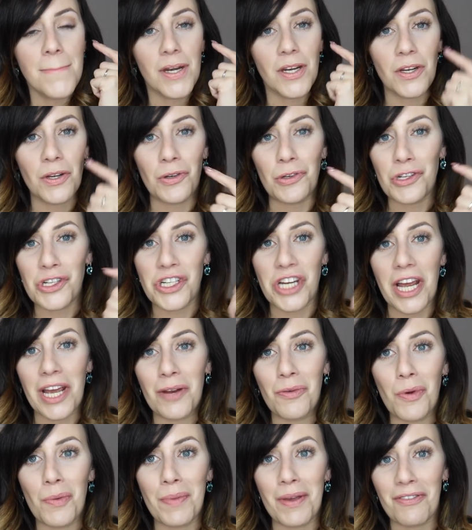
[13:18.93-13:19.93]
nude
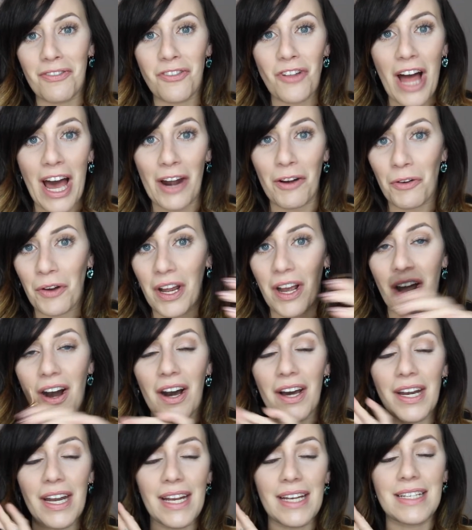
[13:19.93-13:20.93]
shade would be flattering
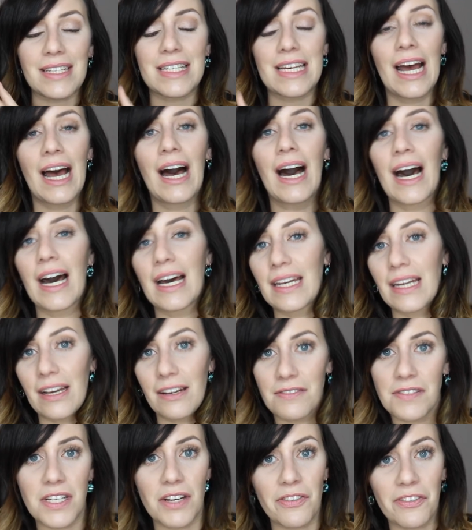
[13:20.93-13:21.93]
on a ton
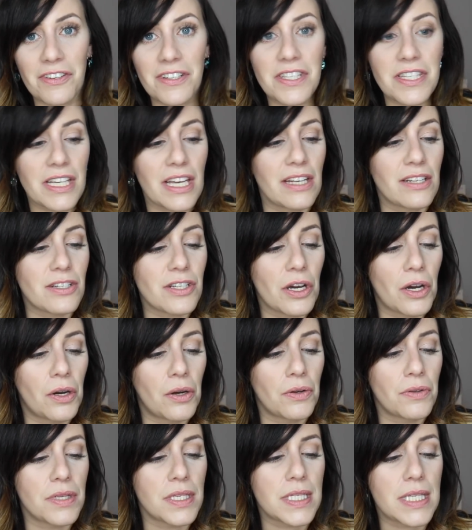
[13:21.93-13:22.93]
of different skin
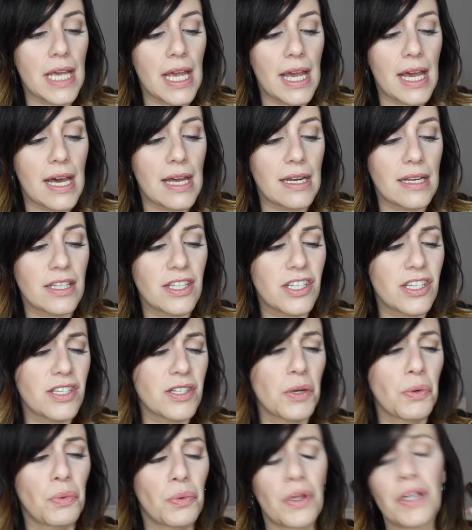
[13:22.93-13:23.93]
tones, and it's
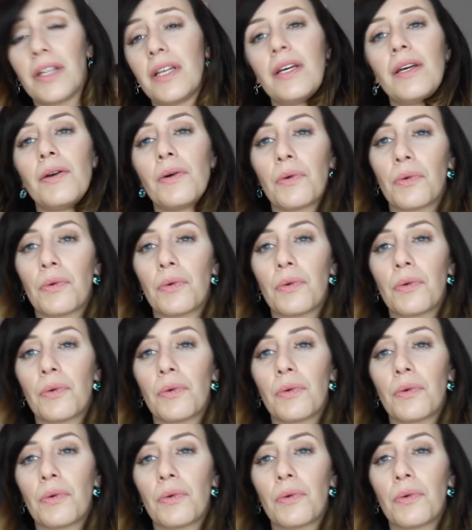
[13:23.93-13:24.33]
just a really,